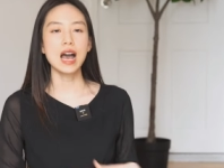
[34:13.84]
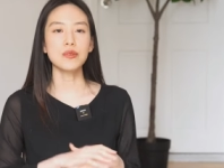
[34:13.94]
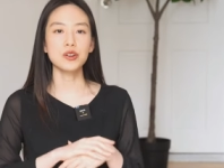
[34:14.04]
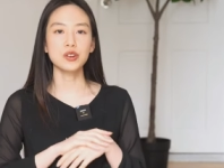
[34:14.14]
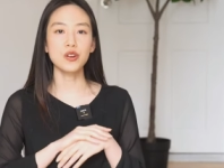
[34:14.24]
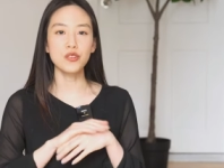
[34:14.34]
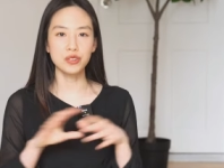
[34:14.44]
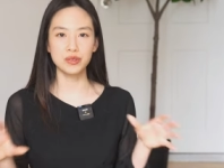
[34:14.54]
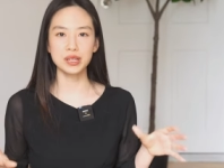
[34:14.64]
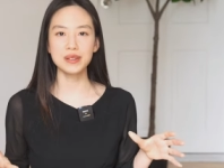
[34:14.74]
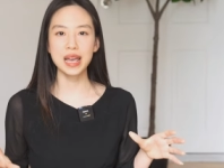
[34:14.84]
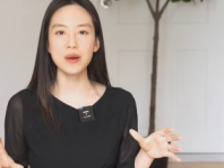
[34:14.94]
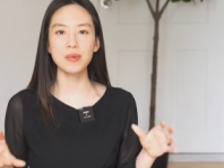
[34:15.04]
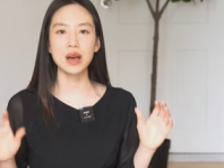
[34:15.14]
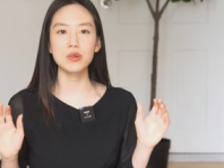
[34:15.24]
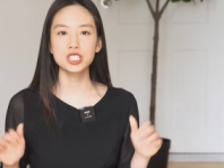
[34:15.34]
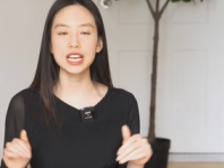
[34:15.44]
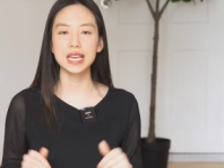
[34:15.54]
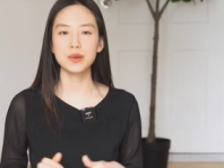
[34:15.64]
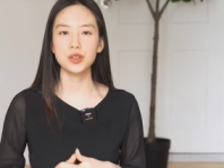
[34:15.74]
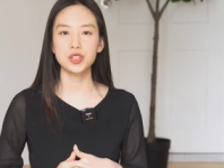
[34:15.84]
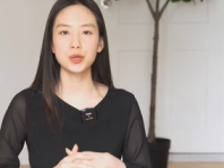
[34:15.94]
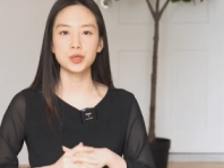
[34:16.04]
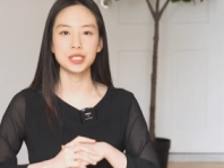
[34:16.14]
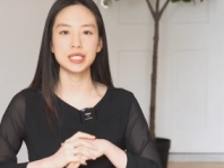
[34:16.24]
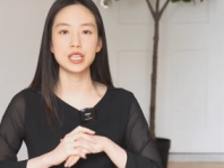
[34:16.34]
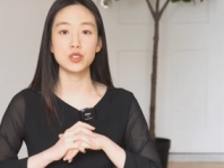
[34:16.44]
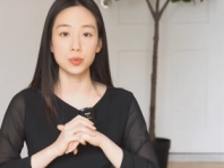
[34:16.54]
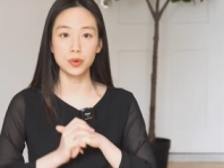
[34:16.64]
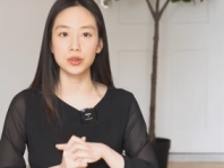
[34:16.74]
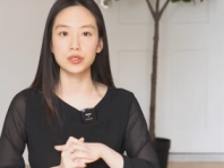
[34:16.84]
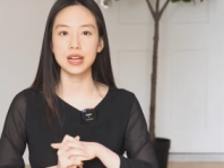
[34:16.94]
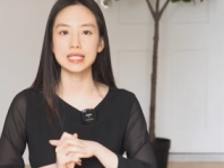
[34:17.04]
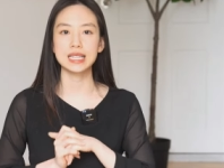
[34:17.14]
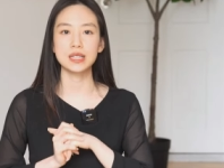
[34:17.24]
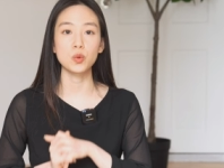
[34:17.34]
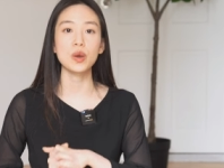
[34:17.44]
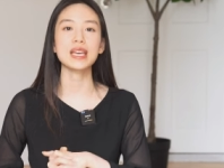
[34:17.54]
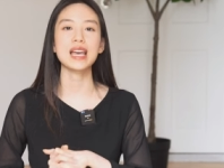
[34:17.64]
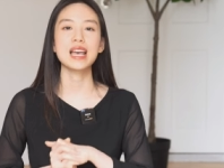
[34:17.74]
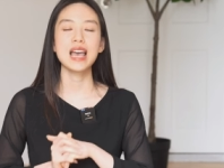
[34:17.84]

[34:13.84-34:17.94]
I'm gonna go for real now, but I will check in with you to see your progress in a week.